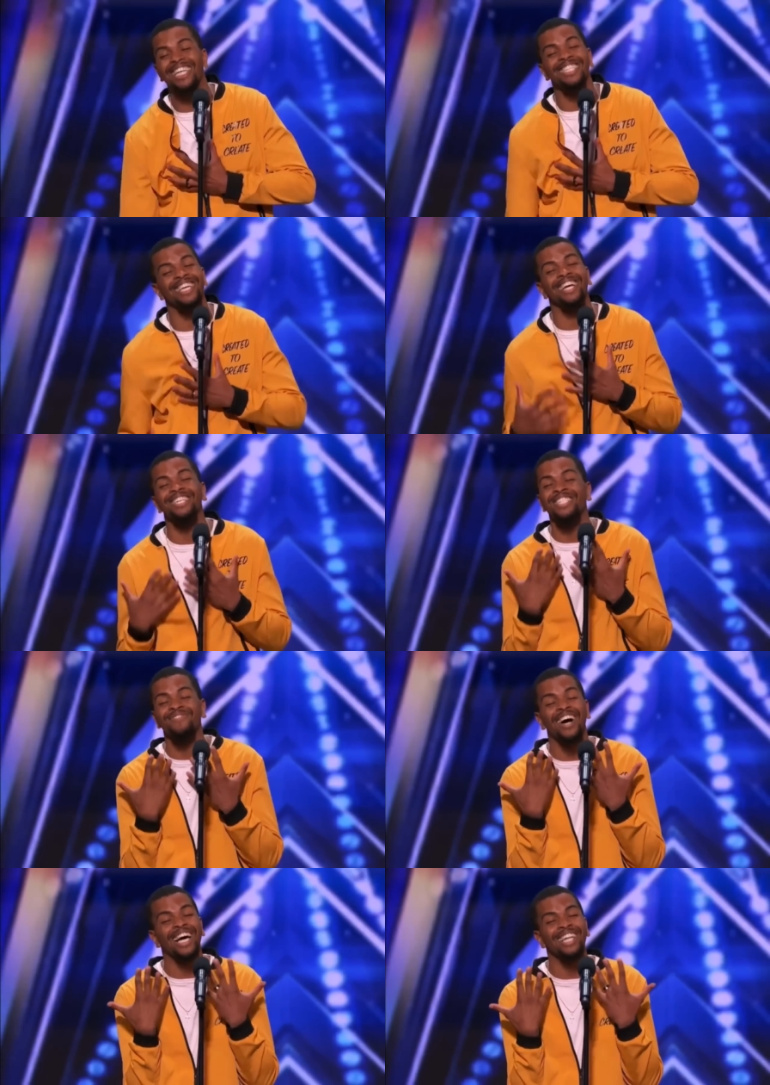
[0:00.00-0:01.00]
seeing her
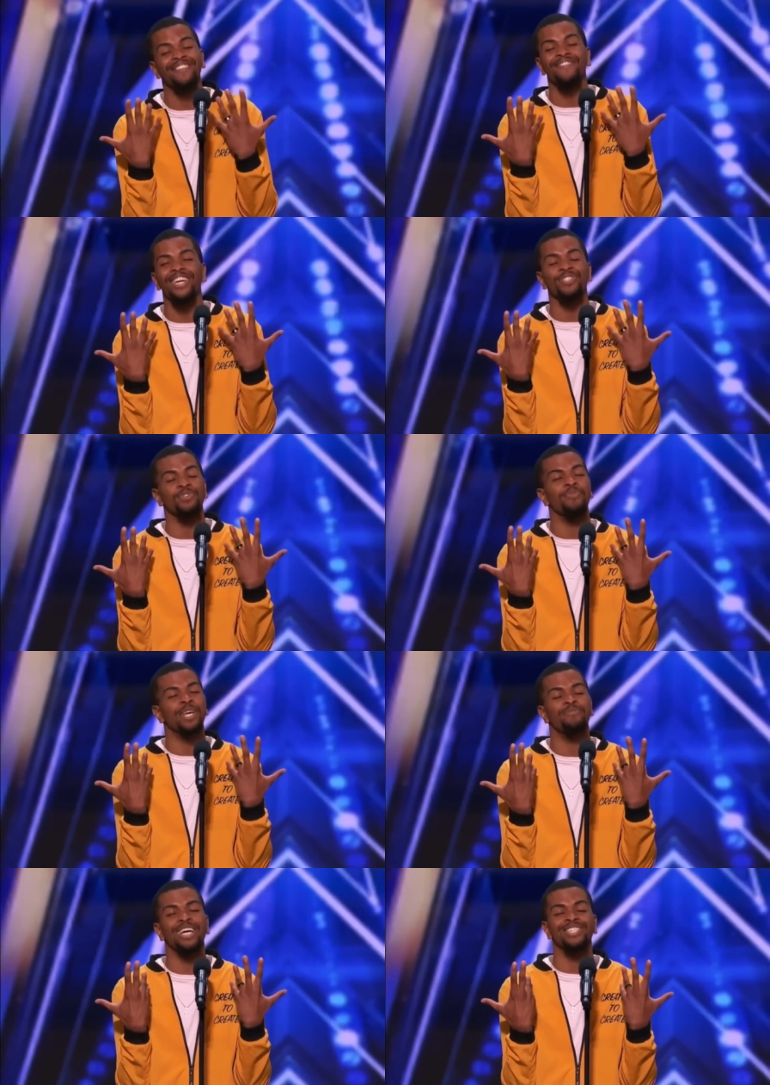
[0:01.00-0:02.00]
smiling face would
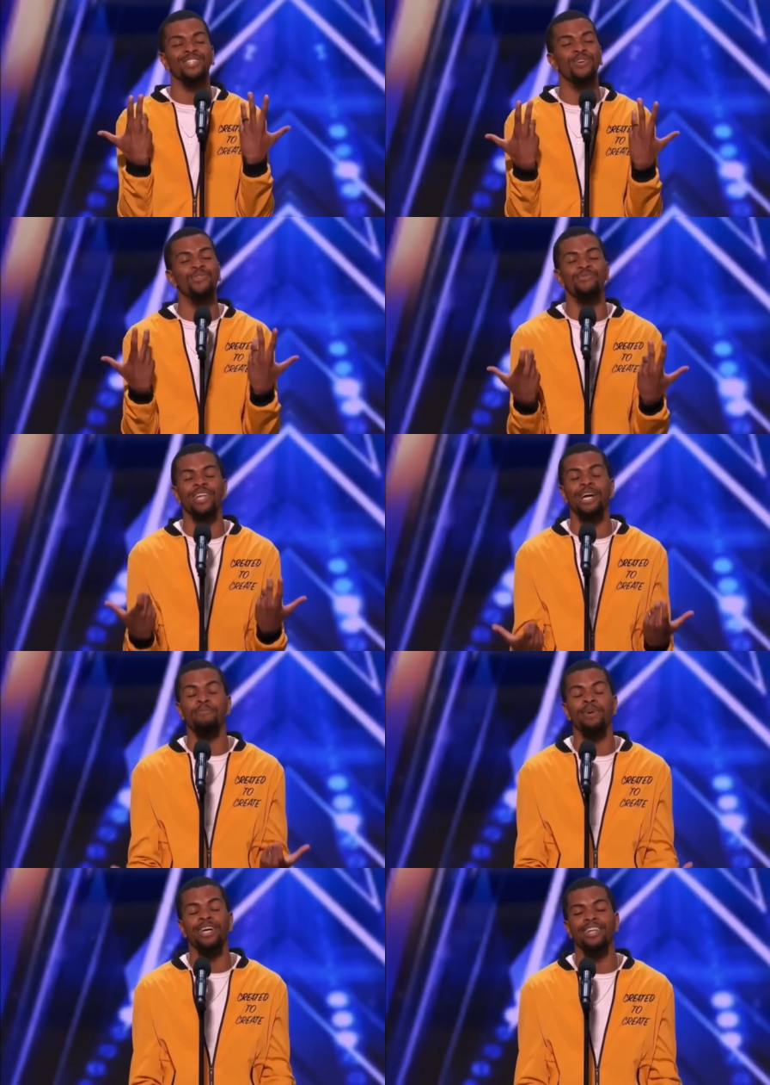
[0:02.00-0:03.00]
make my soul fly.
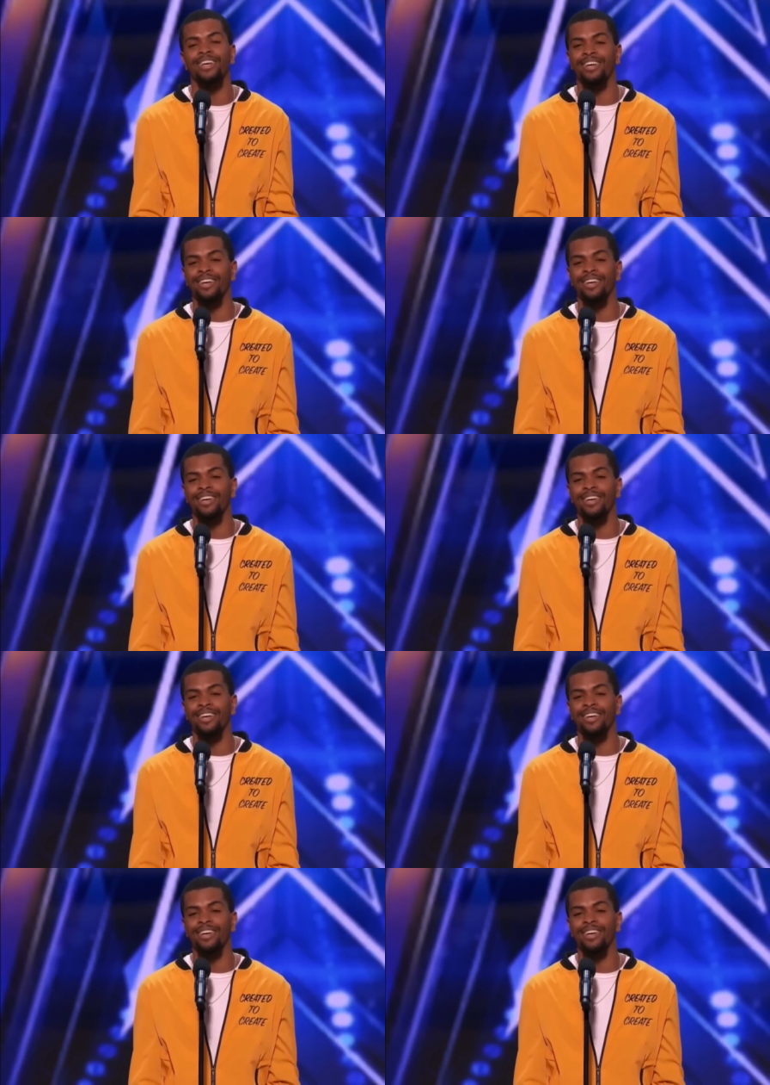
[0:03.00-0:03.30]
But